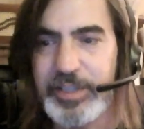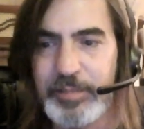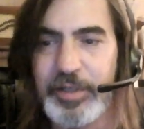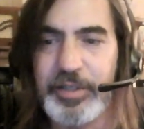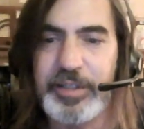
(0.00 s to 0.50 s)

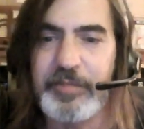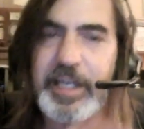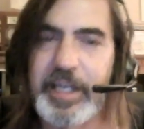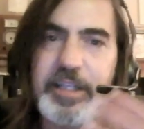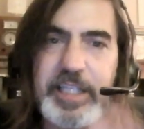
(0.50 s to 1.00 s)
murder and they've
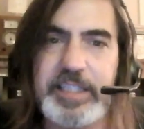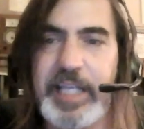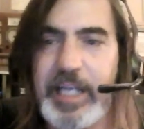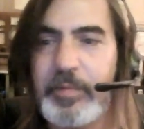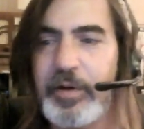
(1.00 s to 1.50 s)
got to like
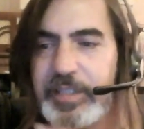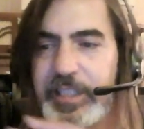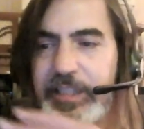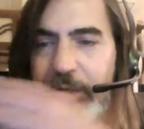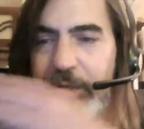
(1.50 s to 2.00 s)
set up all
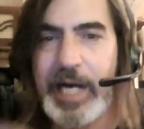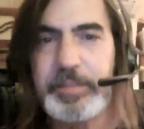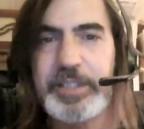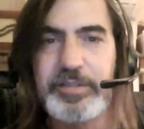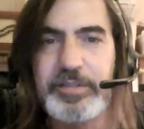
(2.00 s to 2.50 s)
these
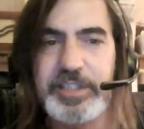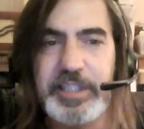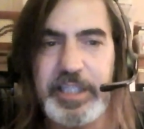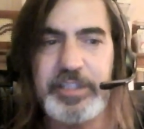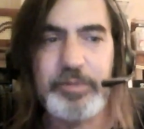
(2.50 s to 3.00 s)
obstacles
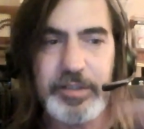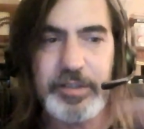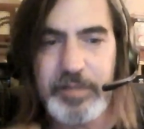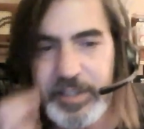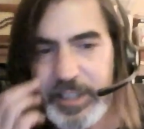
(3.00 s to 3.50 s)
that they
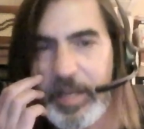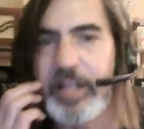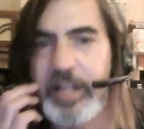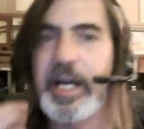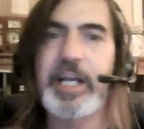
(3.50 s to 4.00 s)
do some
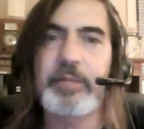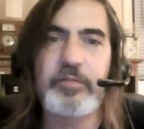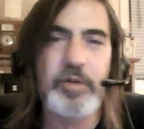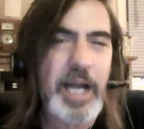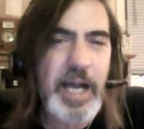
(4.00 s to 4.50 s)
outlining
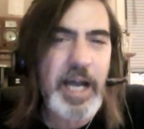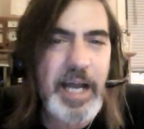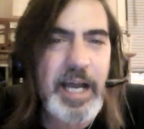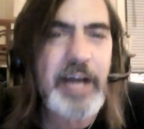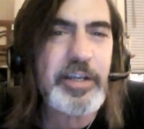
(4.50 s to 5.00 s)
before.
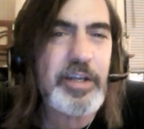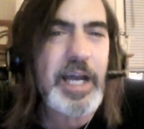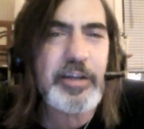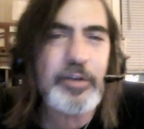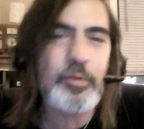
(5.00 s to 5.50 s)
How do
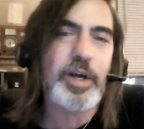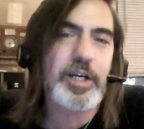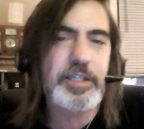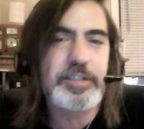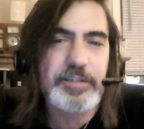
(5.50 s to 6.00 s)
you work?